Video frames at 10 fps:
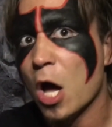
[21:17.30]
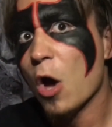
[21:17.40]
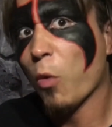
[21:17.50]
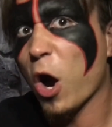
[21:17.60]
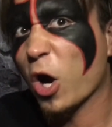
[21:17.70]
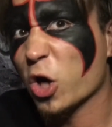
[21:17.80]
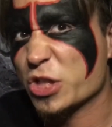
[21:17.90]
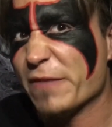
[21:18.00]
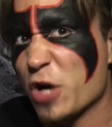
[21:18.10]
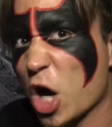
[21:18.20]
Warhorse
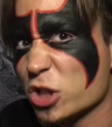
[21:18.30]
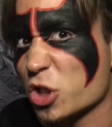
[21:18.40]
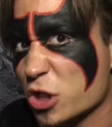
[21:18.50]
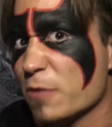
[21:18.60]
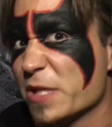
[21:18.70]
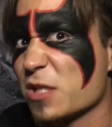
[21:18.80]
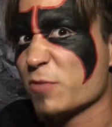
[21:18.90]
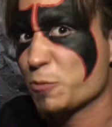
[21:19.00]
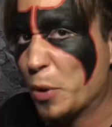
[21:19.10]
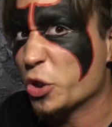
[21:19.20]
even heard there's gonna be some
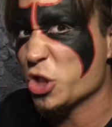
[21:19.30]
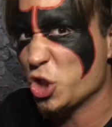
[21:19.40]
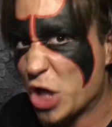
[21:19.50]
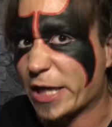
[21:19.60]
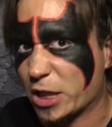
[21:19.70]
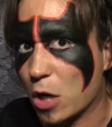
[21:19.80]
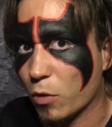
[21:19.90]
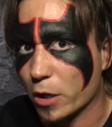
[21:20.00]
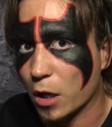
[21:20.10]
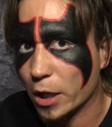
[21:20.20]
spooky shit going
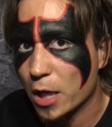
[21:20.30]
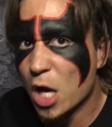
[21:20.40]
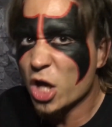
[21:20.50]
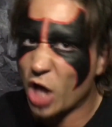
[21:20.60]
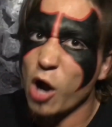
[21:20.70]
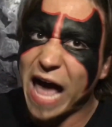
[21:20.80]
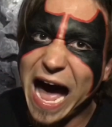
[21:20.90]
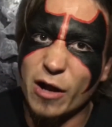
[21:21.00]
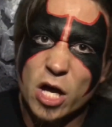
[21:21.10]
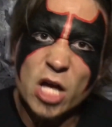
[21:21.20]
on. Go down
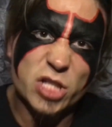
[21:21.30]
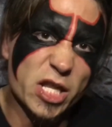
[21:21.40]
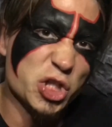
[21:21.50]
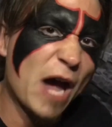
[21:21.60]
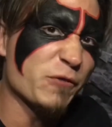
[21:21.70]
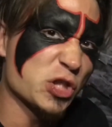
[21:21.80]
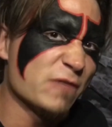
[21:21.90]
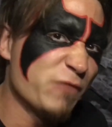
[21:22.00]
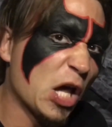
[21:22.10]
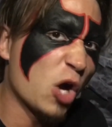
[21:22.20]
to the
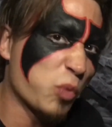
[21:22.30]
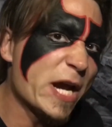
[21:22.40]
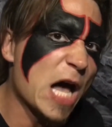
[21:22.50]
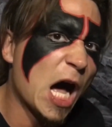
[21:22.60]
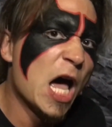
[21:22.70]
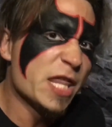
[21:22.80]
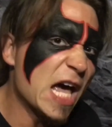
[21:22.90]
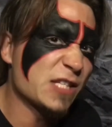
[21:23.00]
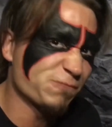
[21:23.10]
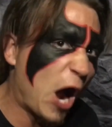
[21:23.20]
Jeffersonville Arena this
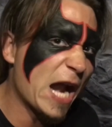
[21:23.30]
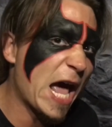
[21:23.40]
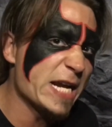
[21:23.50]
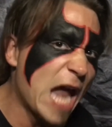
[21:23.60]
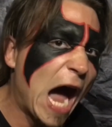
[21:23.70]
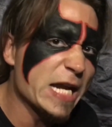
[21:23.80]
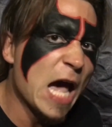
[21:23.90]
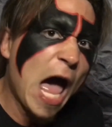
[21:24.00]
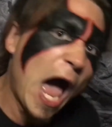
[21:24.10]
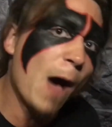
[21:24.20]
Friday night.
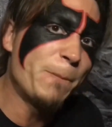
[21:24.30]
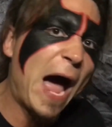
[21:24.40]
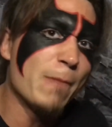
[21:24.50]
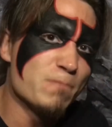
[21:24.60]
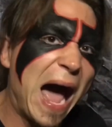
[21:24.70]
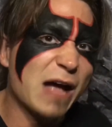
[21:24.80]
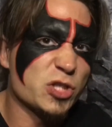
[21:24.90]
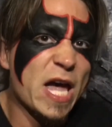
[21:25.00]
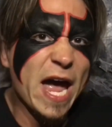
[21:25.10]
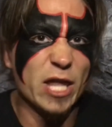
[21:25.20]
Help out Mouse
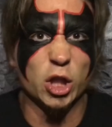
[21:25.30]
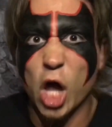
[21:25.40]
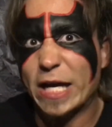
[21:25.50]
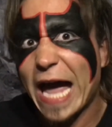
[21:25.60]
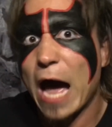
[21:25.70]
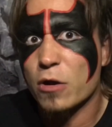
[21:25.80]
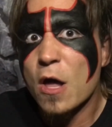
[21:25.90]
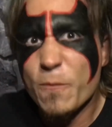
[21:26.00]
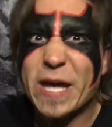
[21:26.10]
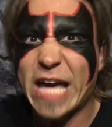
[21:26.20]
and look out
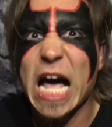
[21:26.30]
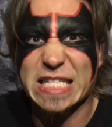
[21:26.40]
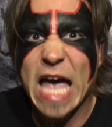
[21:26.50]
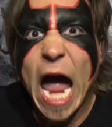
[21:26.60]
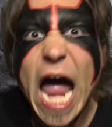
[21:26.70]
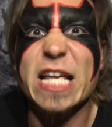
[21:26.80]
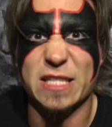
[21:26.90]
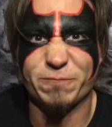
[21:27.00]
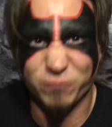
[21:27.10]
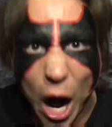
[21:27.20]
because it's
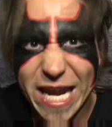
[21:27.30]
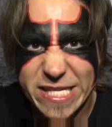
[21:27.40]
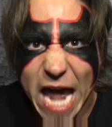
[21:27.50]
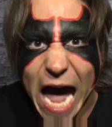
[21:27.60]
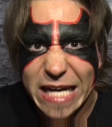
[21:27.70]
Fright Night.